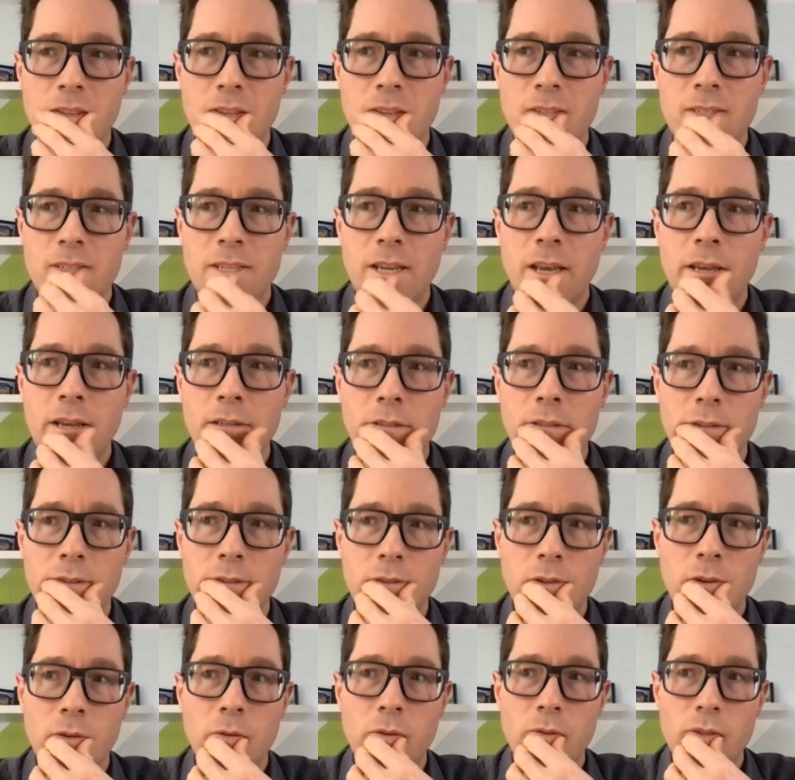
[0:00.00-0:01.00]
sites
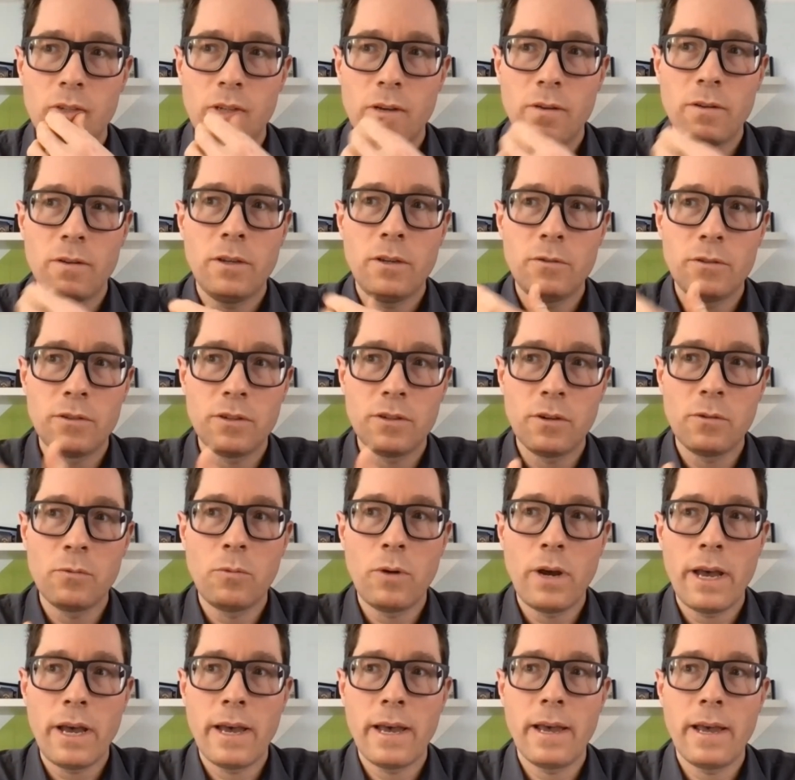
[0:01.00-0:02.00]
so so
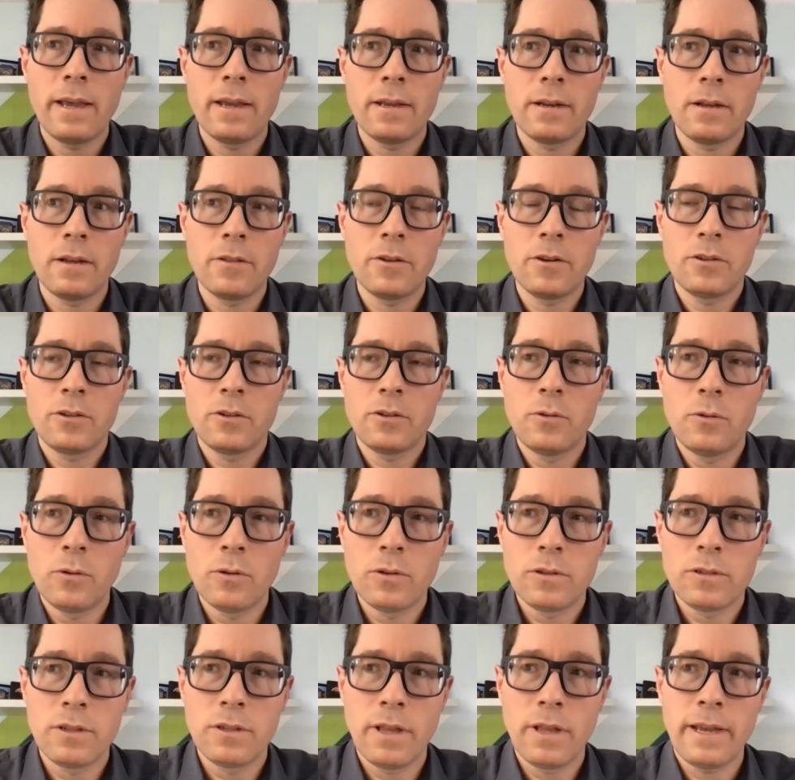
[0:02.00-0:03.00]
UserWay and other
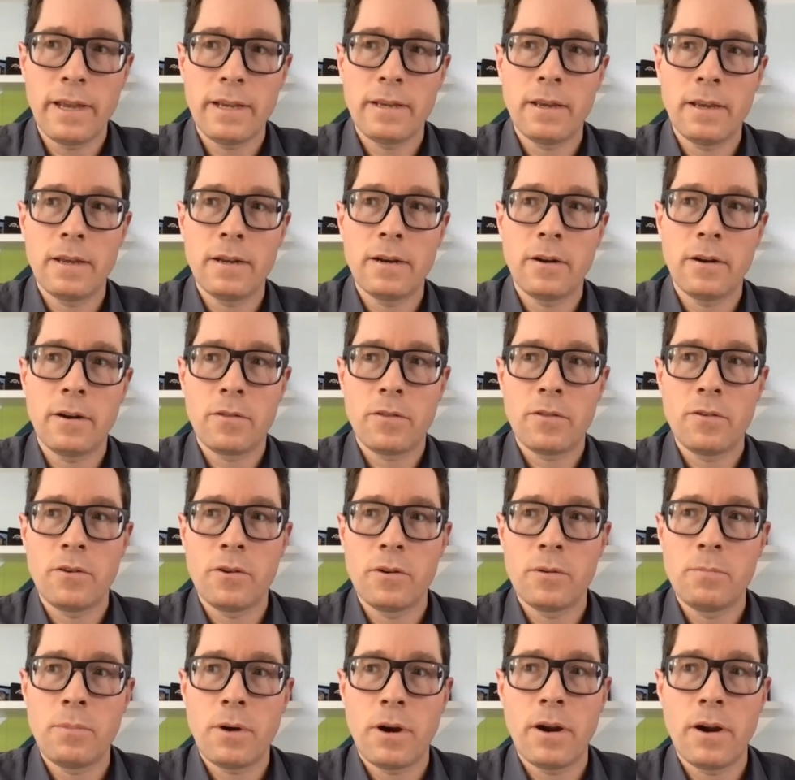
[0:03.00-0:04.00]
tools like it are
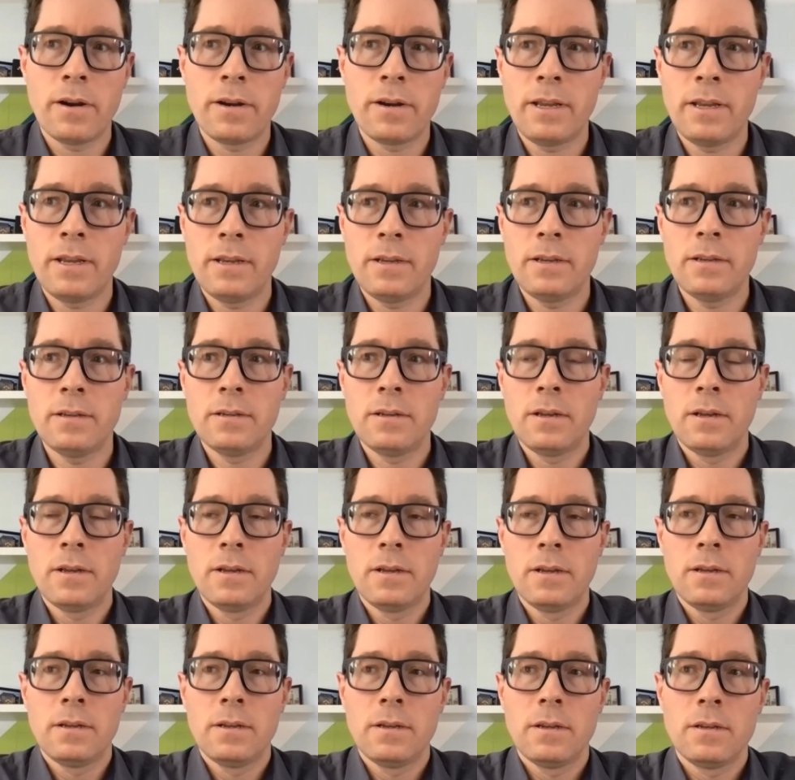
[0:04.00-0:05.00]
third party
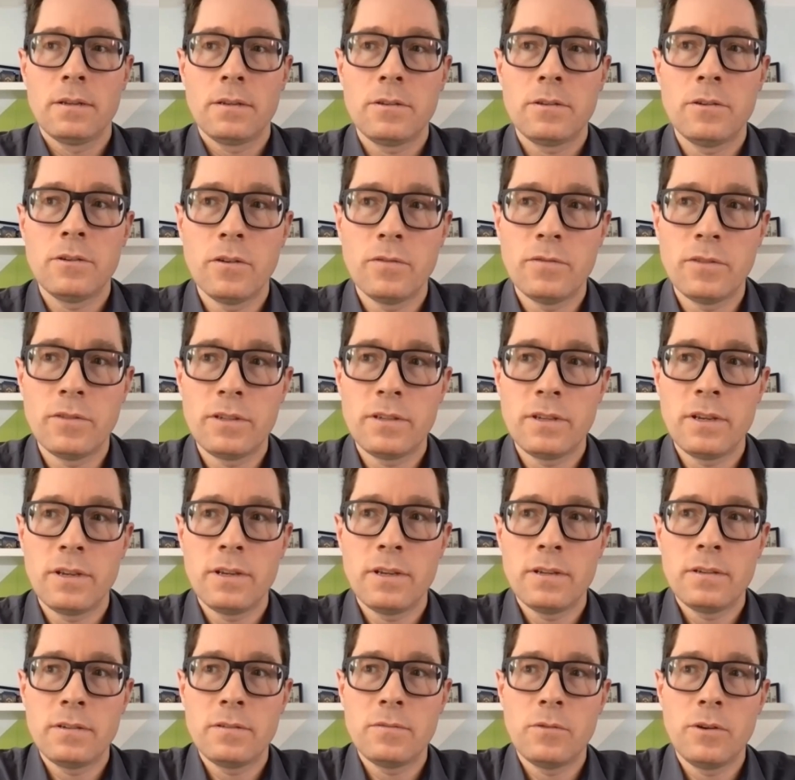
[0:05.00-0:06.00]

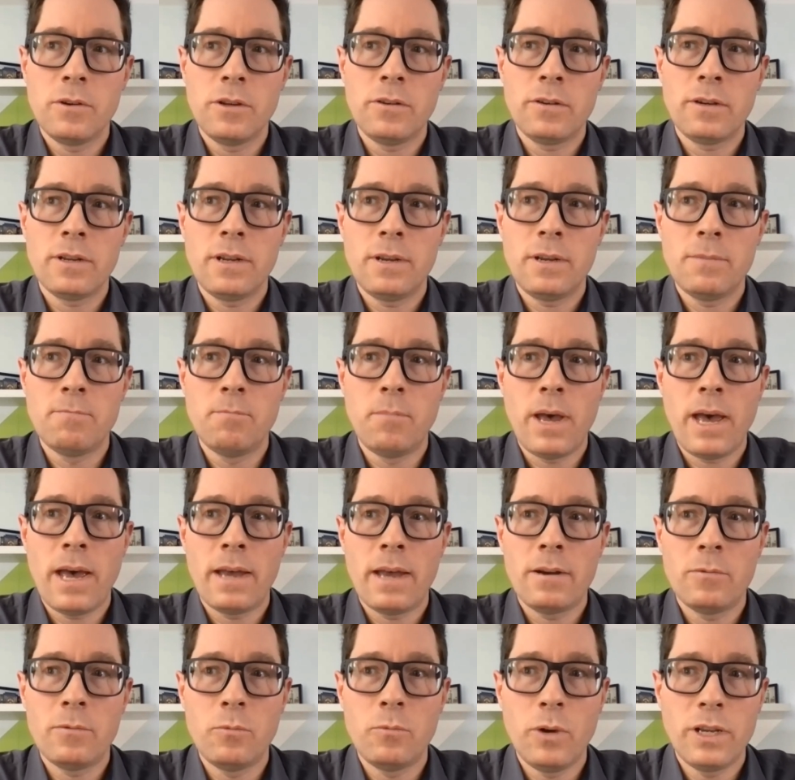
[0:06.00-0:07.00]
services where you can embed
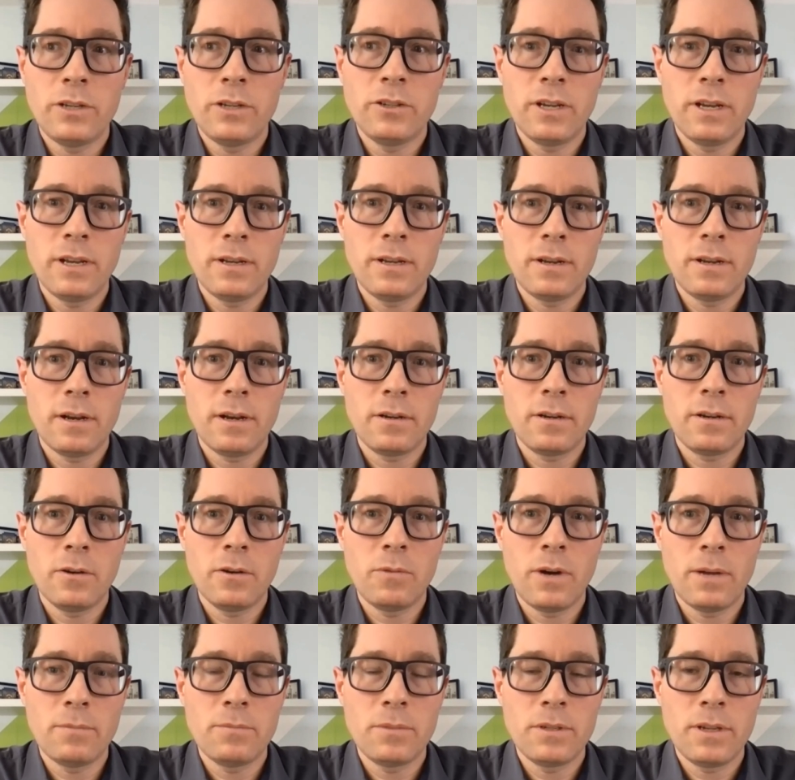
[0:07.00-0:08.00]
a widget on your
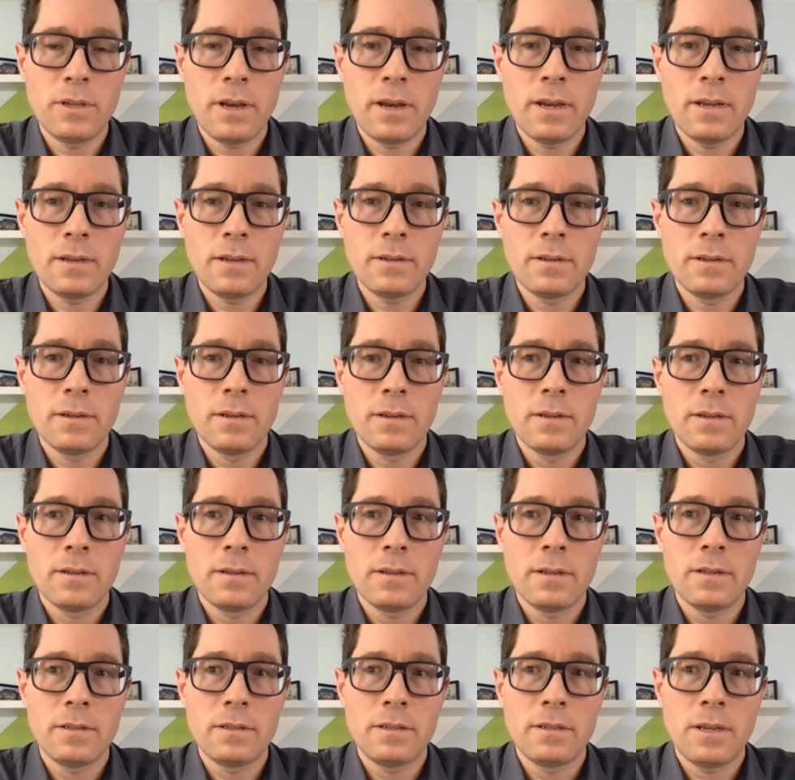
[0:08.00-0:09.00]
website
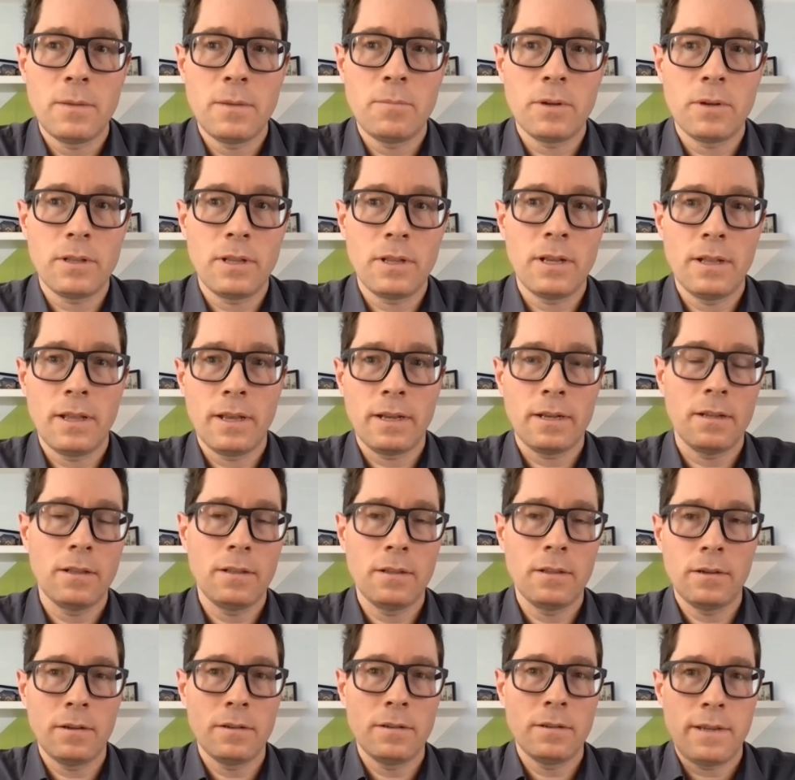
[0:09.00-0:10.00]
it's typically like a
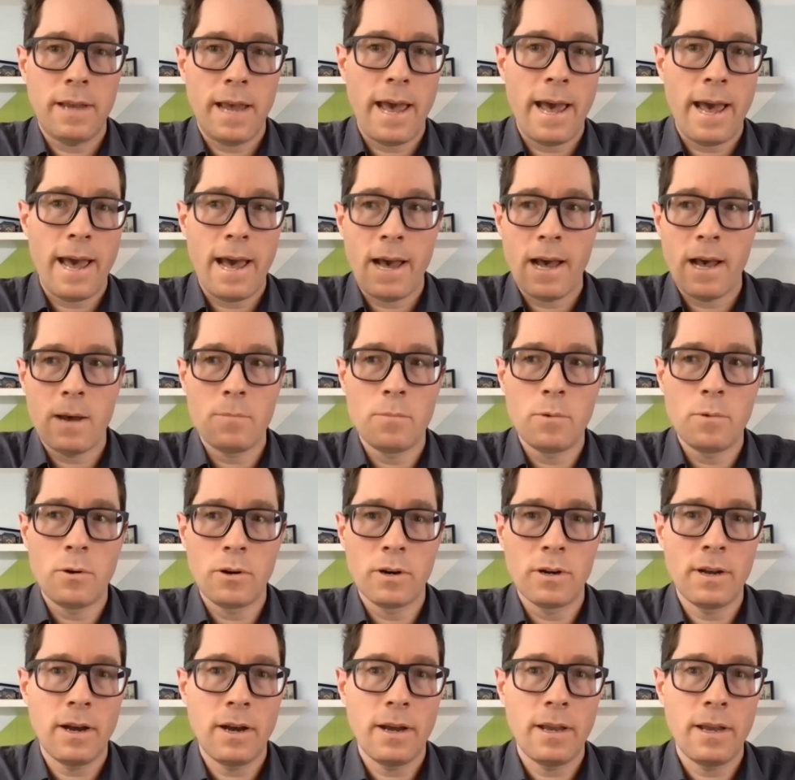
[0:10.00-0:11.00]
little tab or
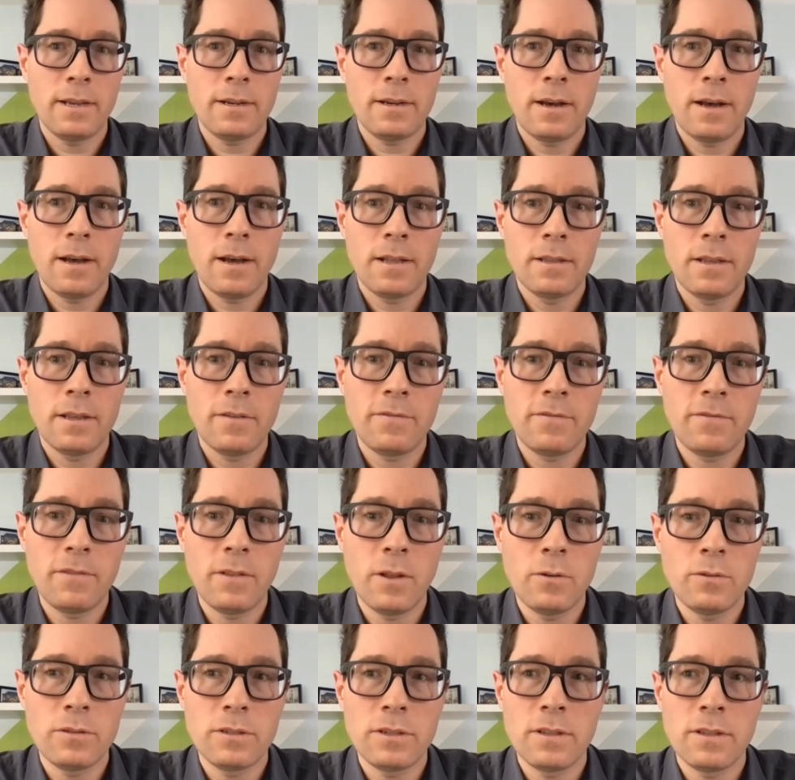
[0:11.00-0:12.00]
an icon that
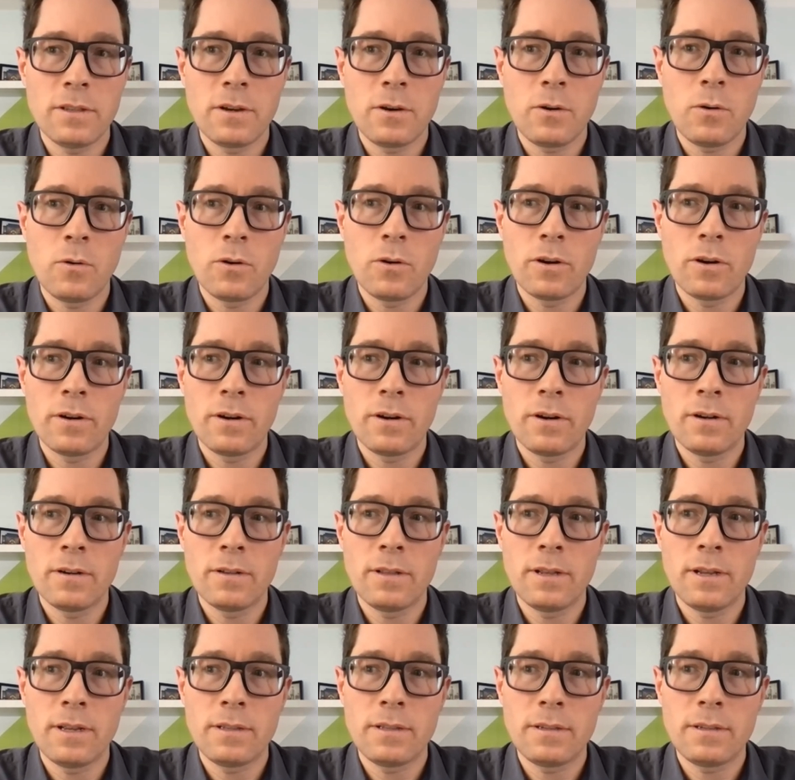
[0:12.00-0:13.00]
floats in the corner
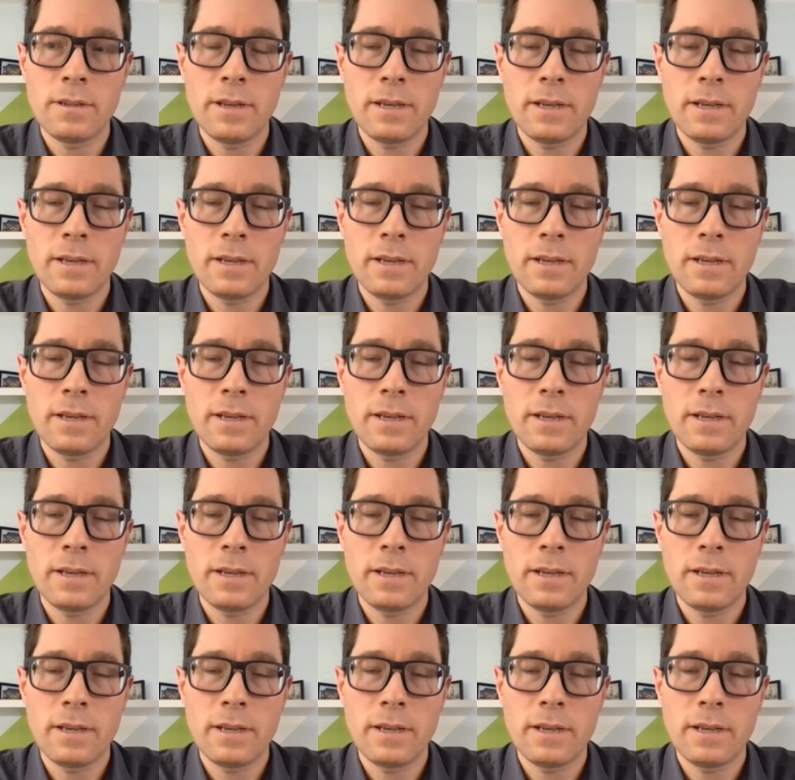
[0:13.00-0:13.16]
that's mm-hmm.